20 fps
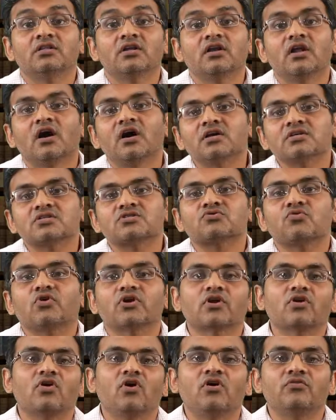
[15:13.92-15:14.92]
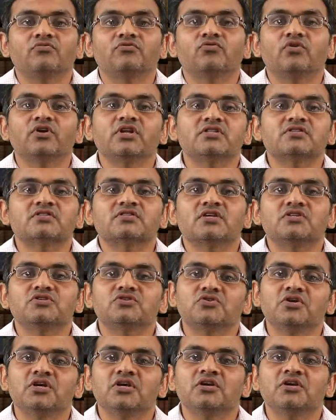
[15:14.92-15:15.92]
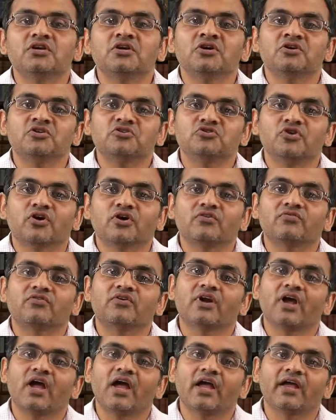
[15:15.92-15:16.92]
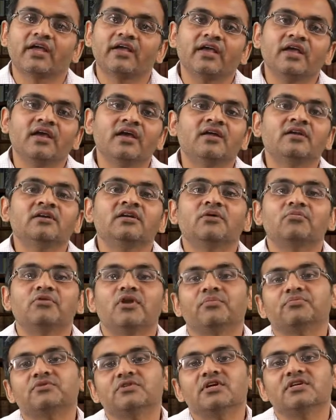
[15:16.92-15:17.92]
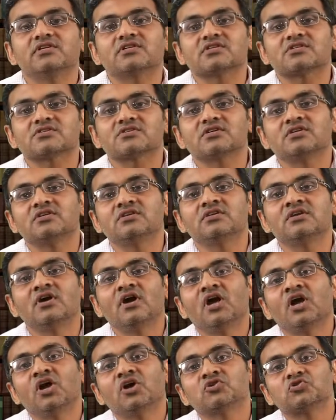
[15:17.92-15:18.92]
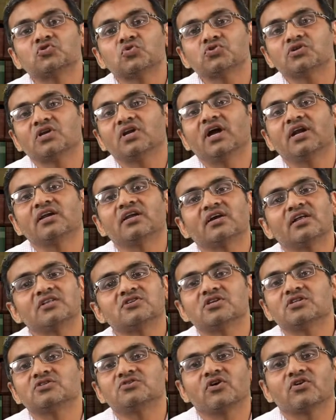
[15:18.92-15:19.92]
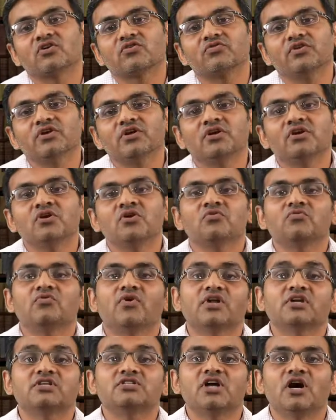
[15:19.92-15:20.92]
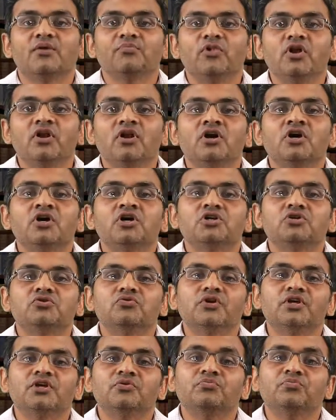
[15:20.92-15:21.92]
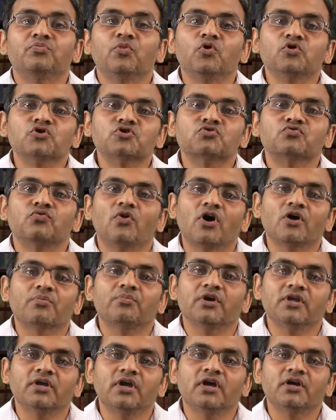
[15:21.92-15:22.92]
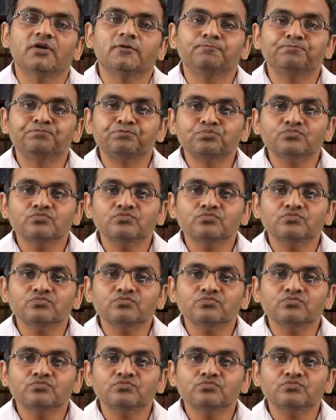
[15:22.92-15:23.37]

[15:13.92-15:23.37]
in the last quarter of 20th century, geographers again developed the interest in social and cultural geography. For example, during post-war period,